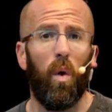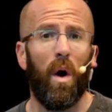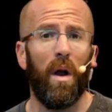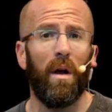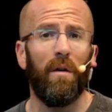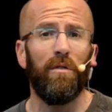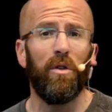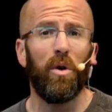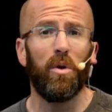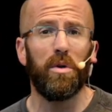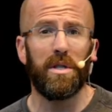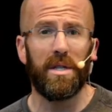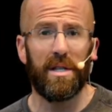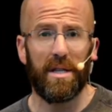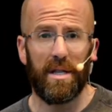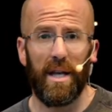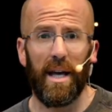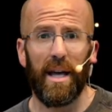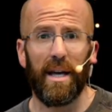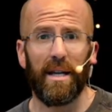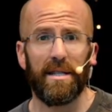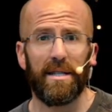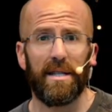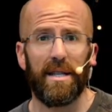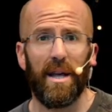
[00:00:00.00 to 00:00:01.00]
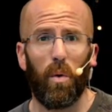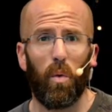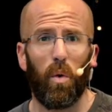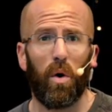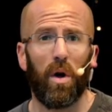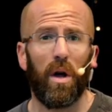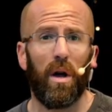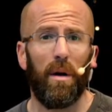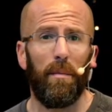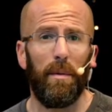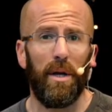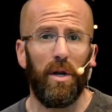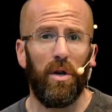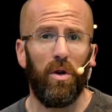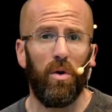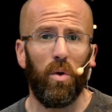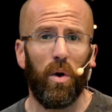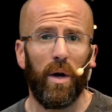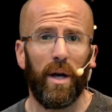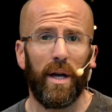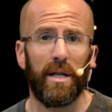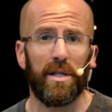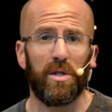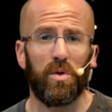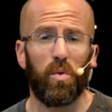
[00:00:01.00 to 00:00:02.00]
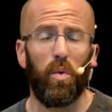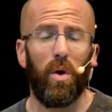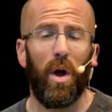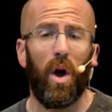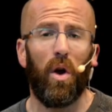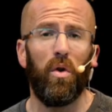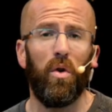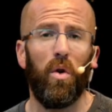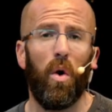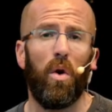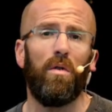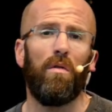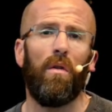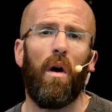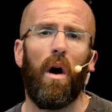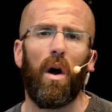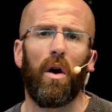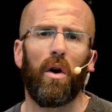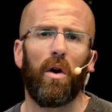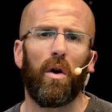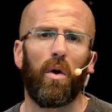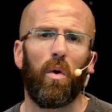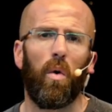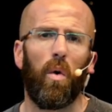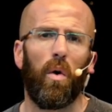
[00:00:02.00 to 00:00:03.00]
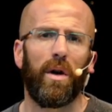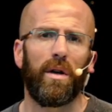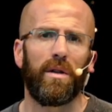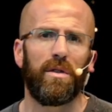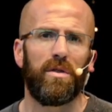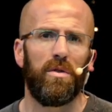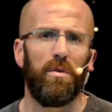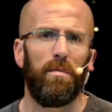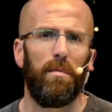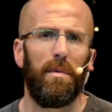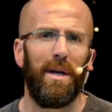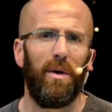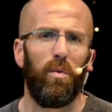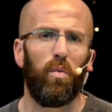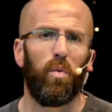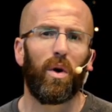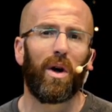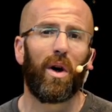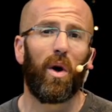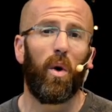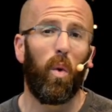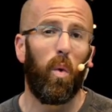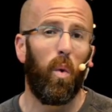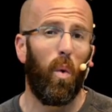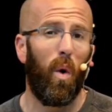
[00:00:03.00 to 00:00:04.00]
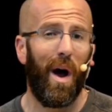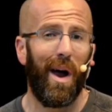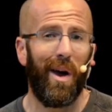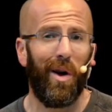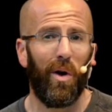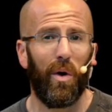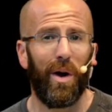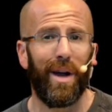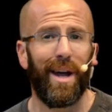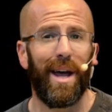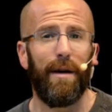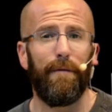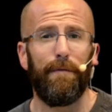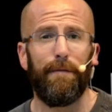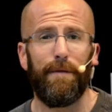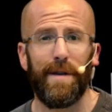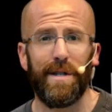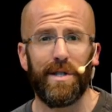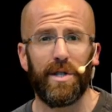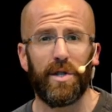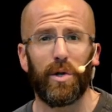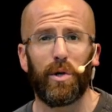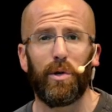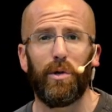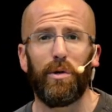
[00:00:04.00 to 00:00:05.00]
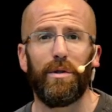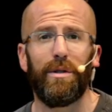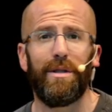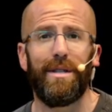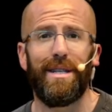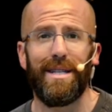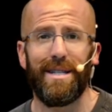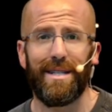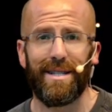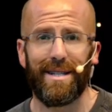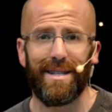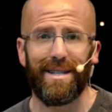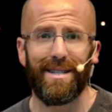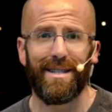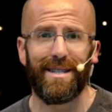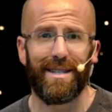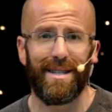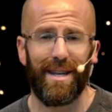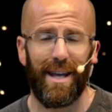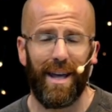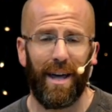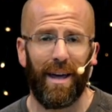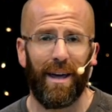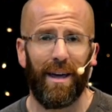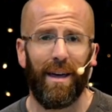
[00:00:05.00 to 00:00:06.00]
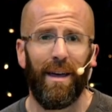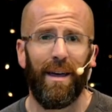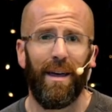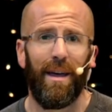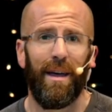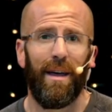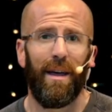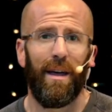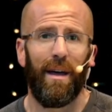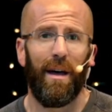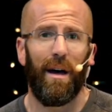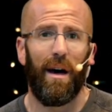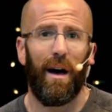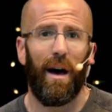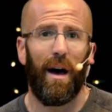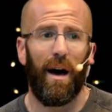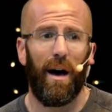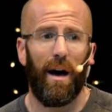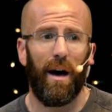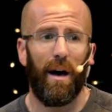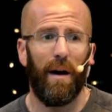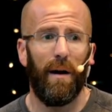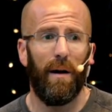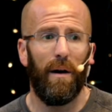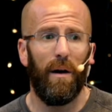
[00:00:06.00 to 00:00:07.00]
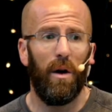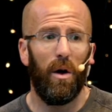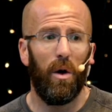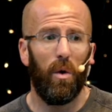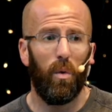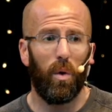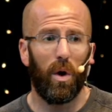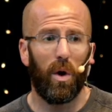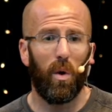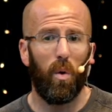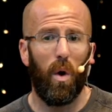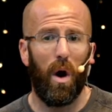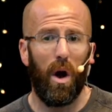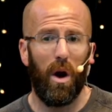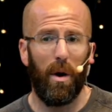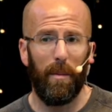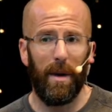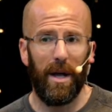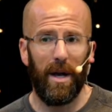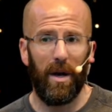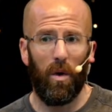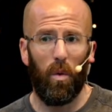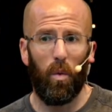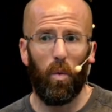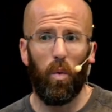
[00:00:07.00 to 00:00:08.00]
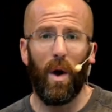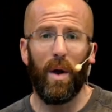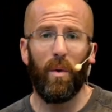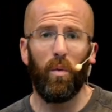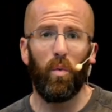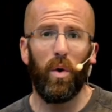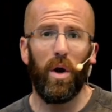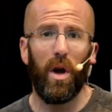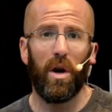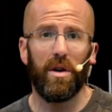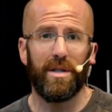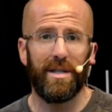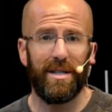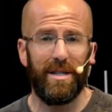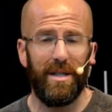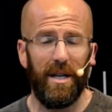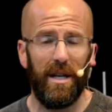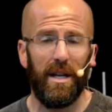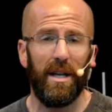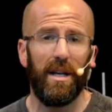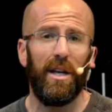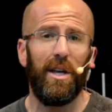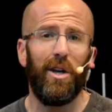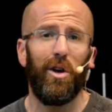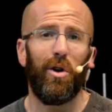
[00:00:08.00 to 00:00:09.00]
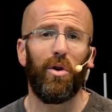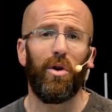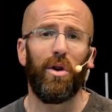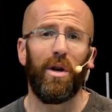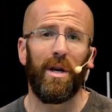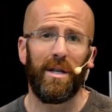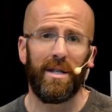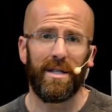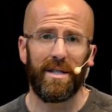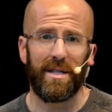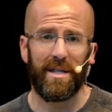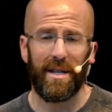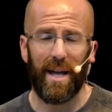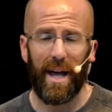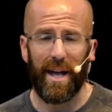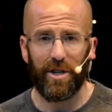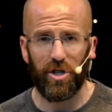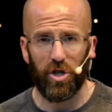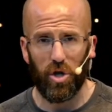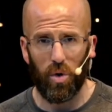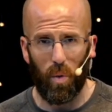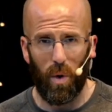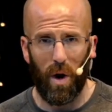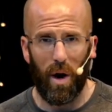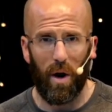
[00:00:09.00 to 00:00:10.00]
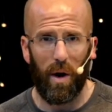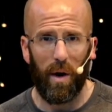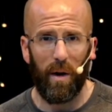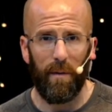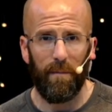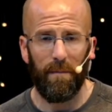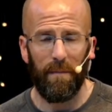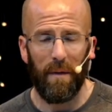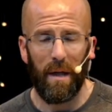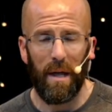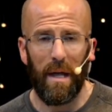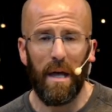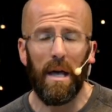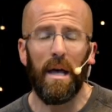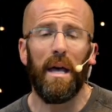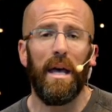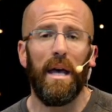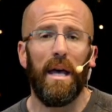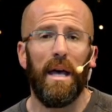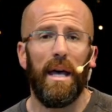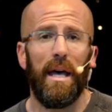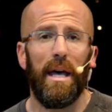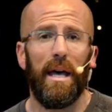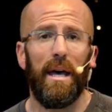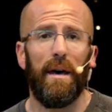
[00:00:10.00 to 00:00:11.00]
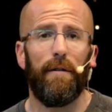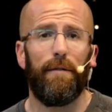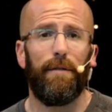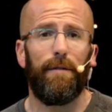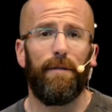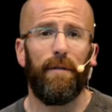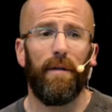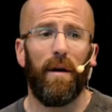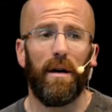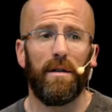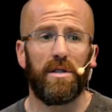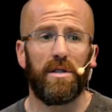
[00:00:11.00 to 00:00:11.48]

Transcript: one of those things that we're going to be doing is we are no longer going to be requiring a physical distancing requirement when we are seated here in the sanctuary. The